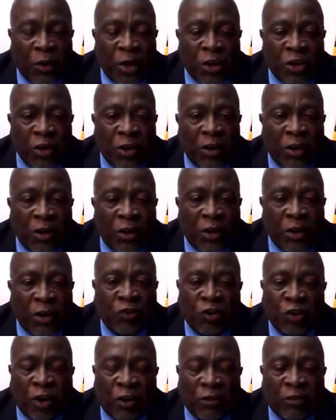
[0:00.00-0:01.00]

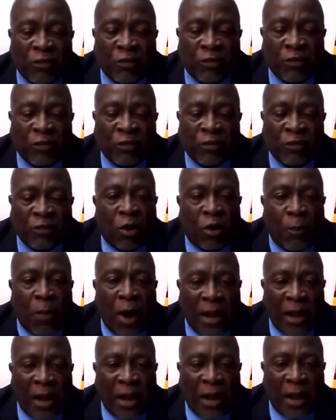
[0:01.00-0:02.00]
declaration is just a
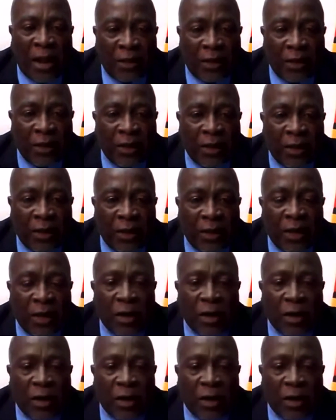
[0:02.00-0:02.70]
formality